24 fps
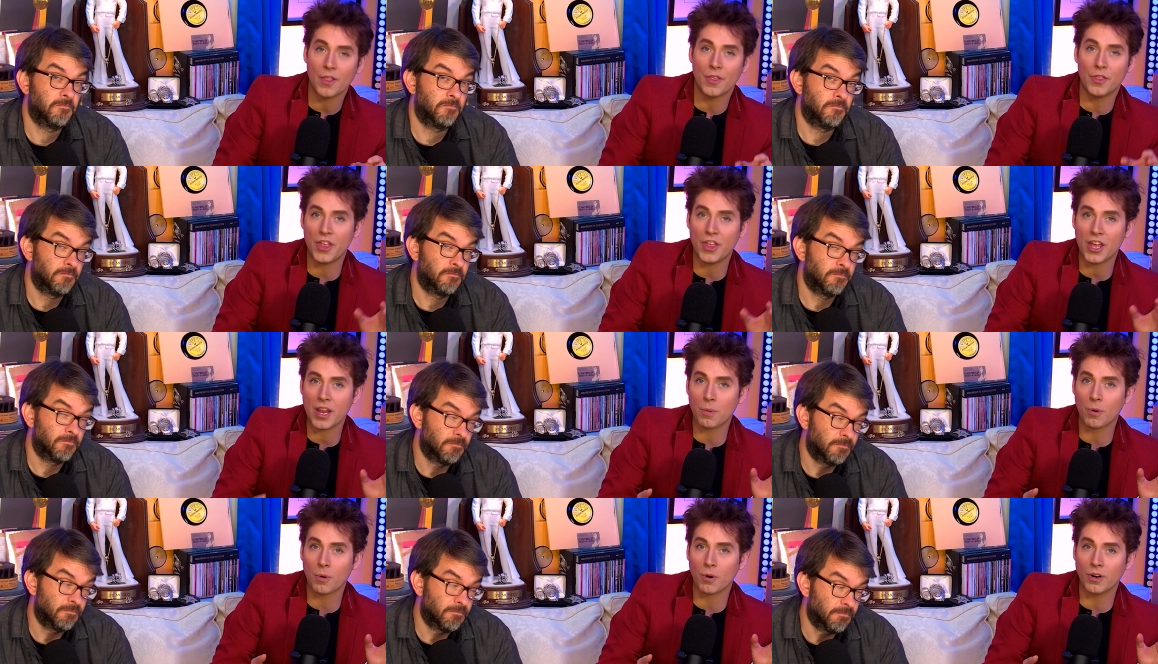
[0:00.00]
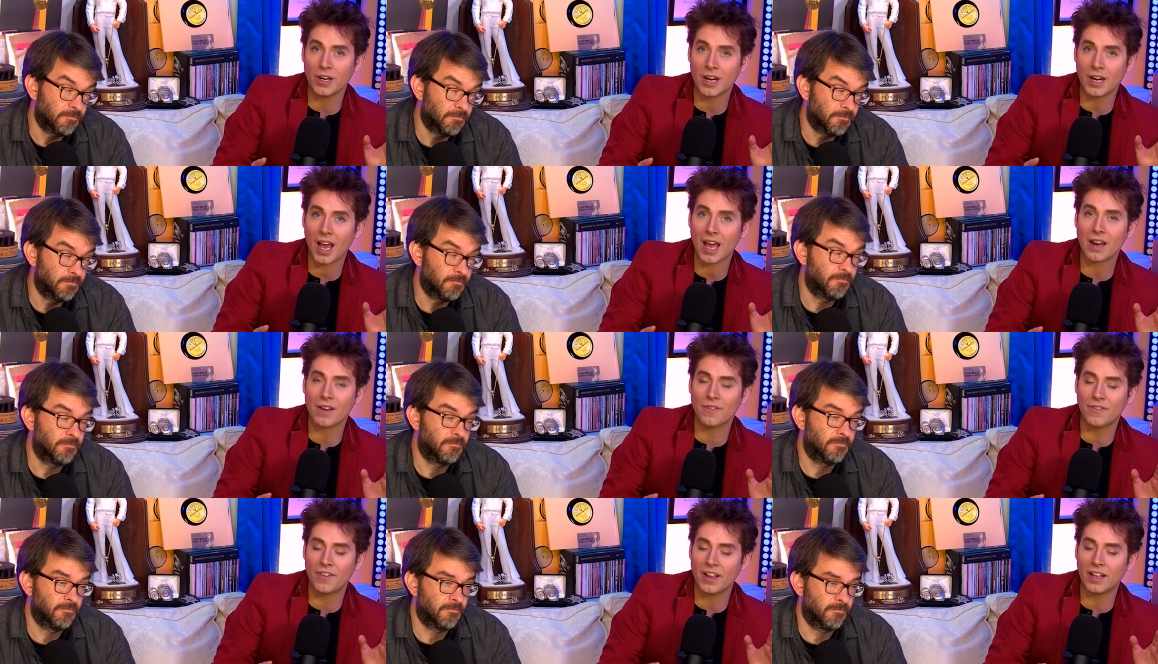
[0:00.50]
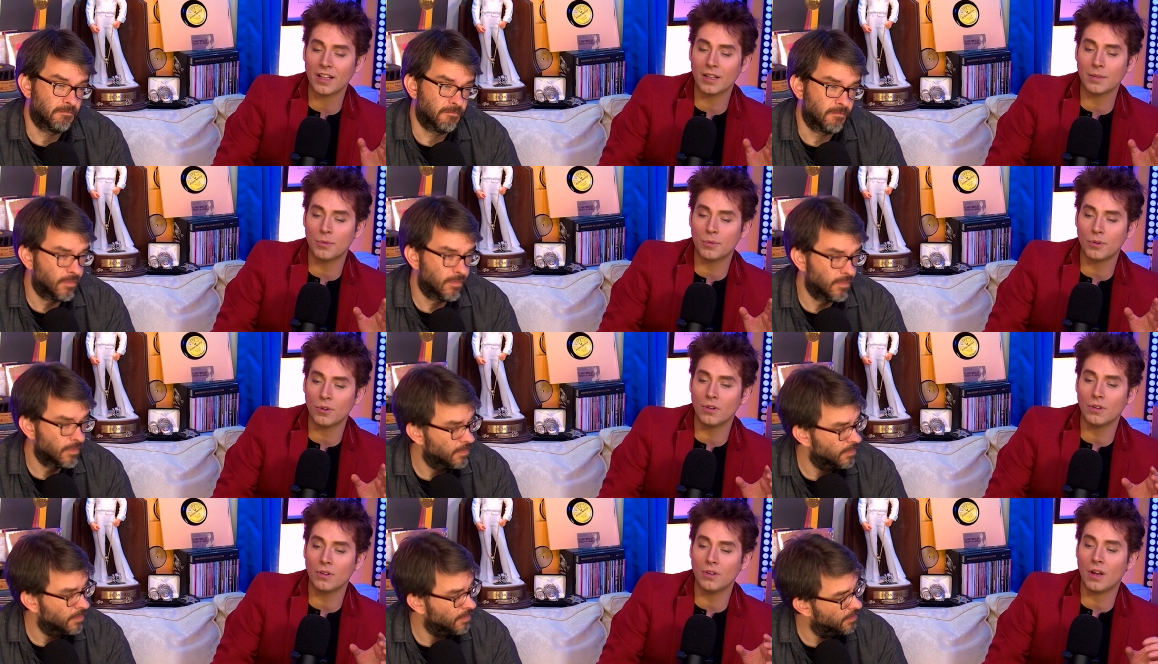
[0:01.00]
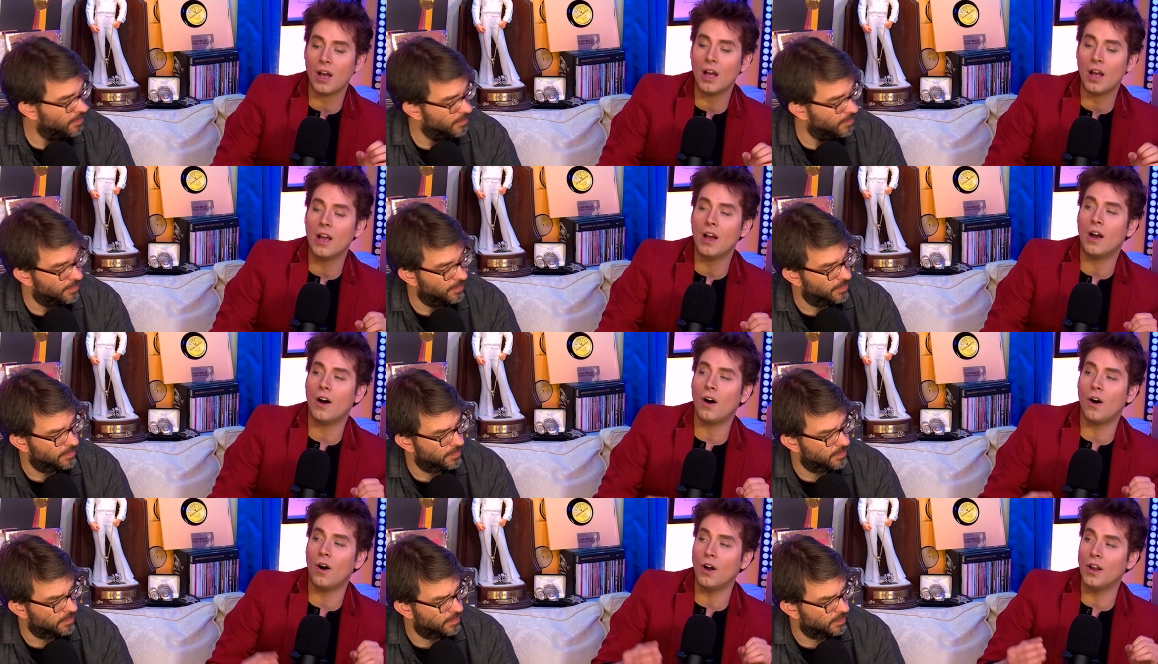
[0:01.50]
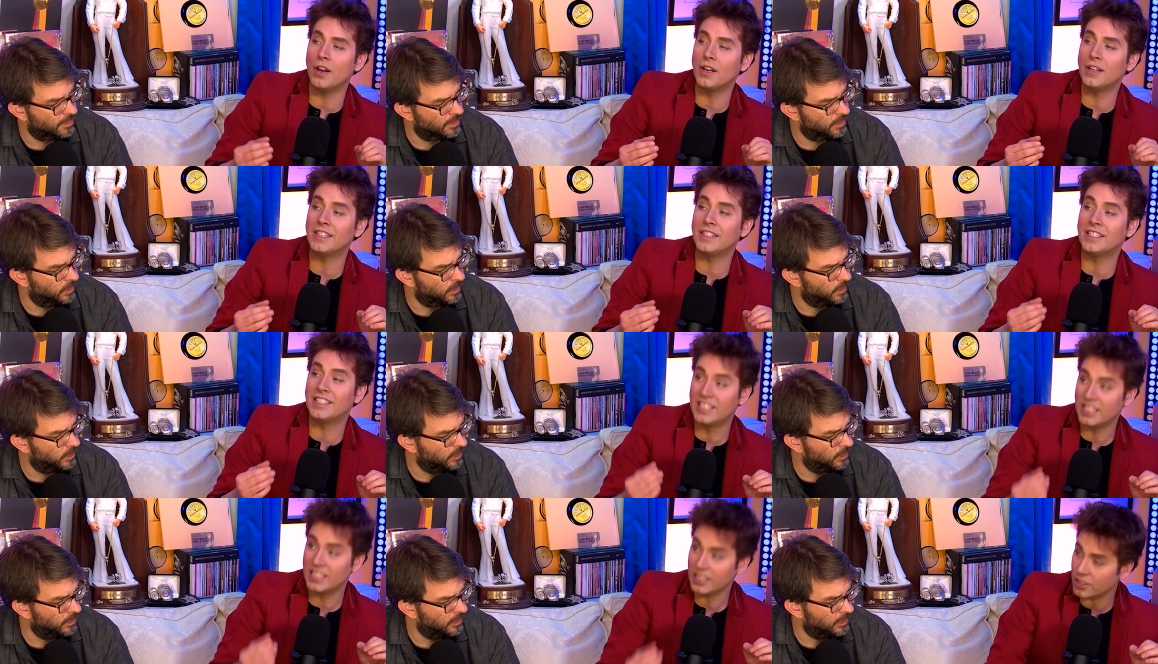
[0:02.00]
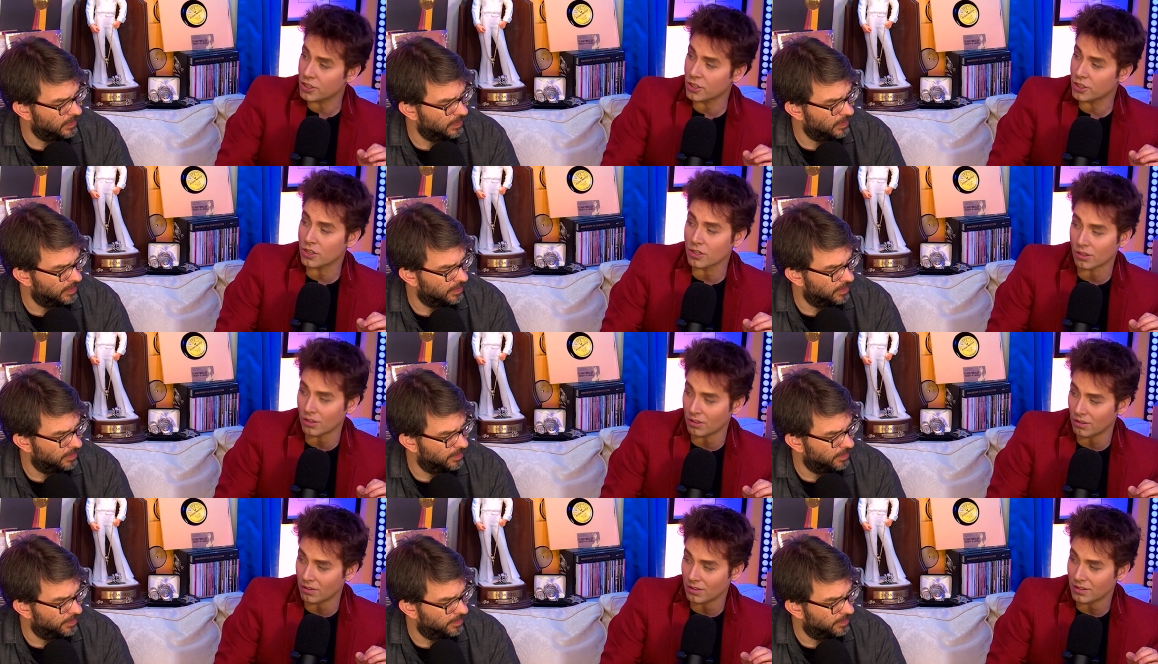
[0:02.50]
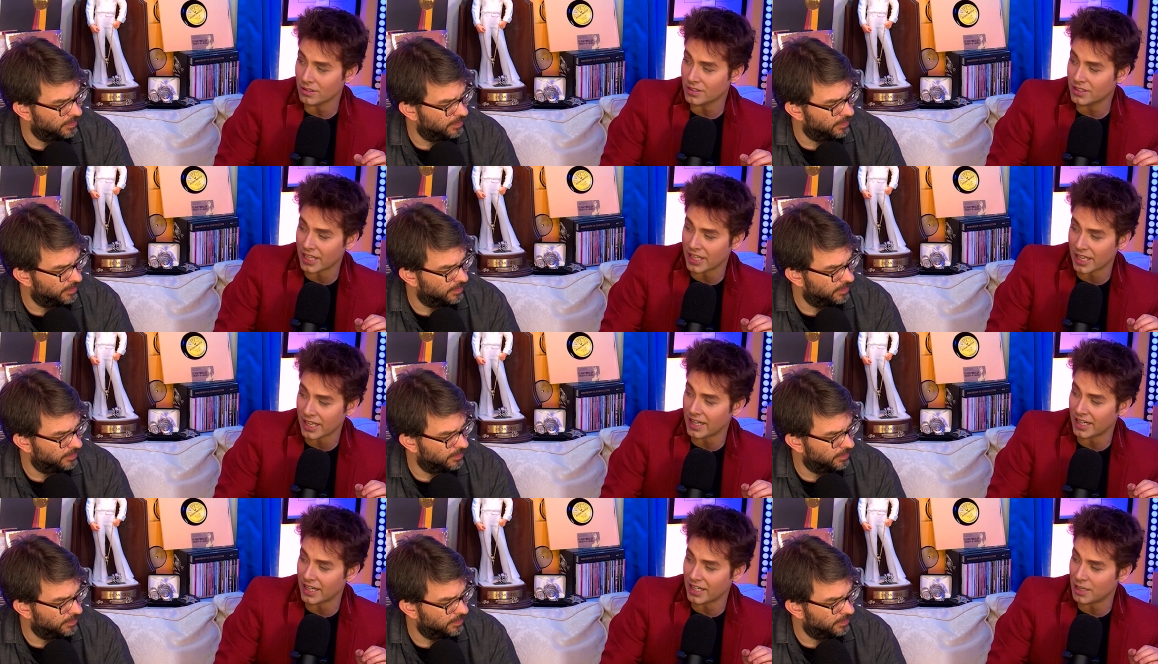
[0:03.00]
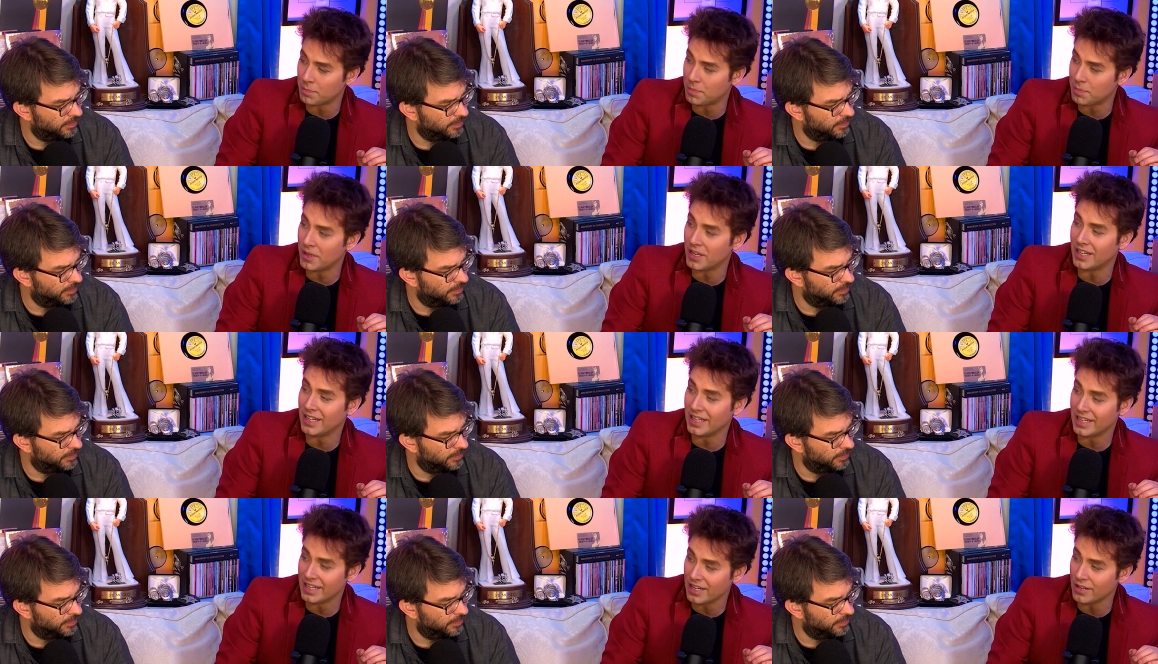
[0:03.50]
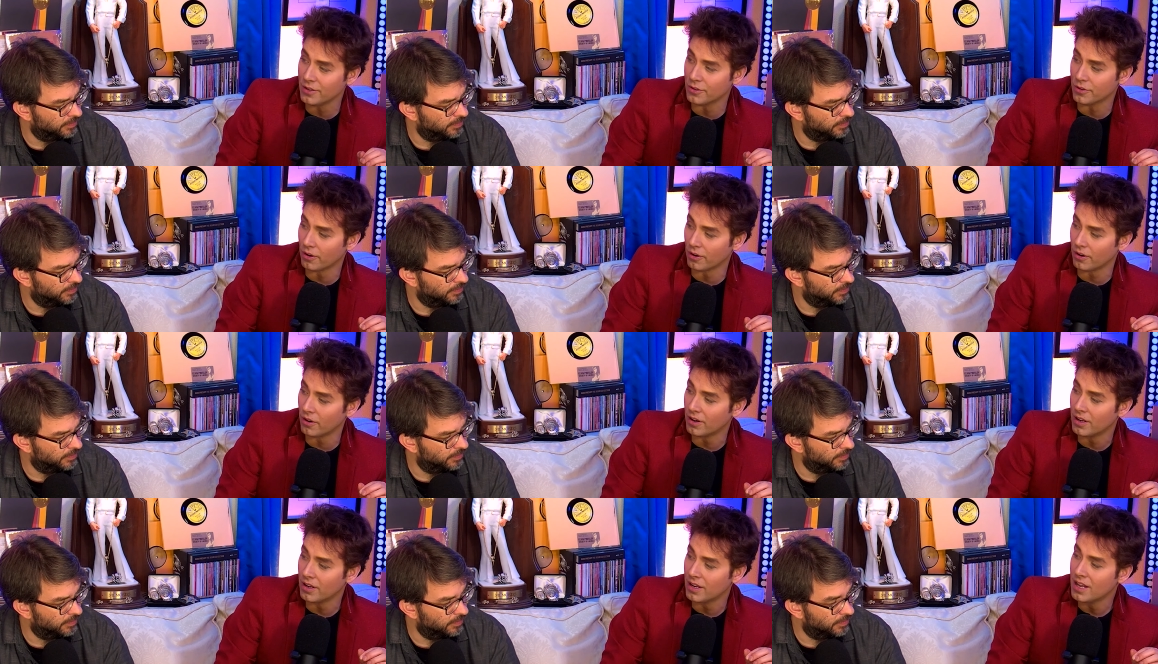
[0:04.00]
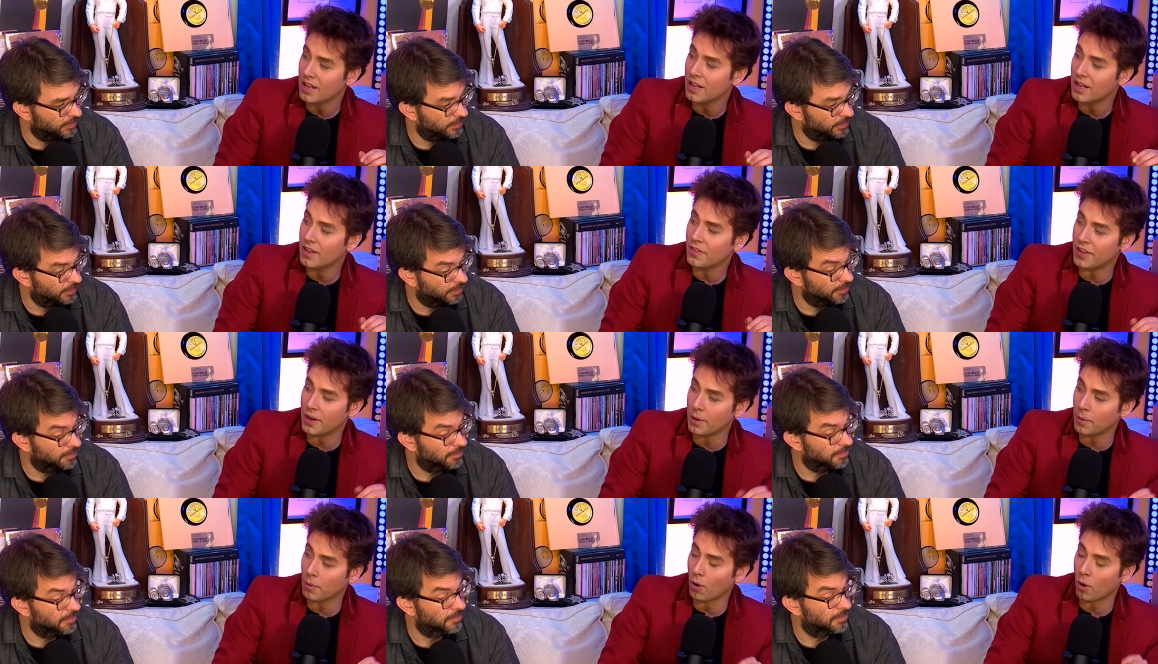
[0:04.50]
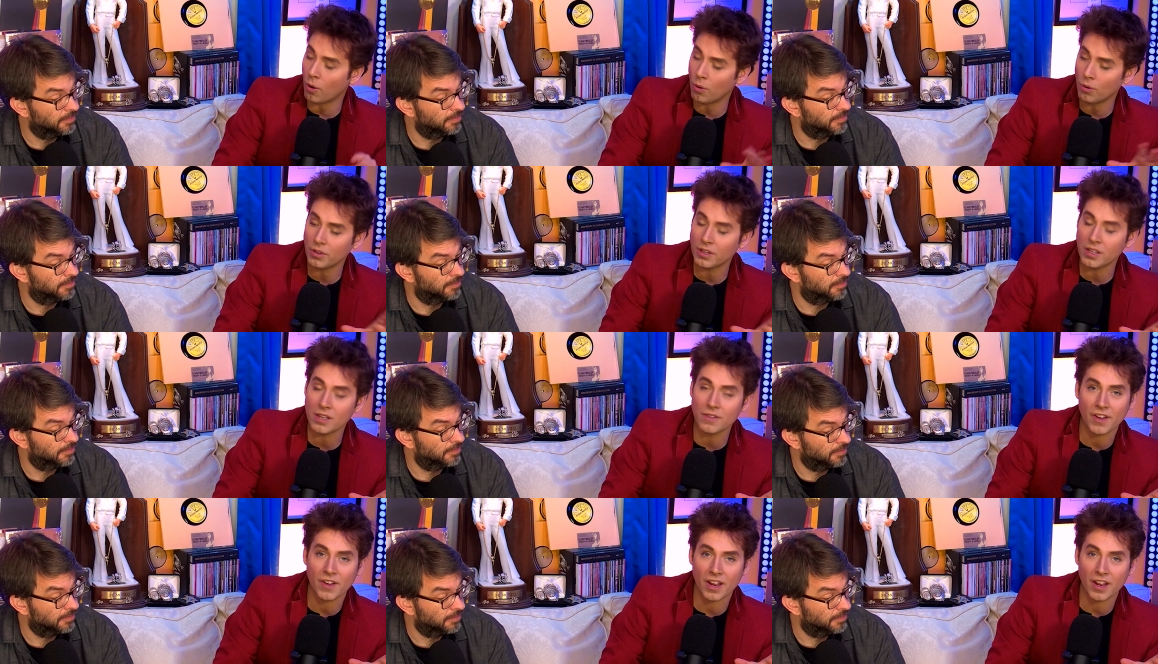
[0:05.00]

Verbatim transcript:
Speaker 1: they were not available on digital 1080p either. They were only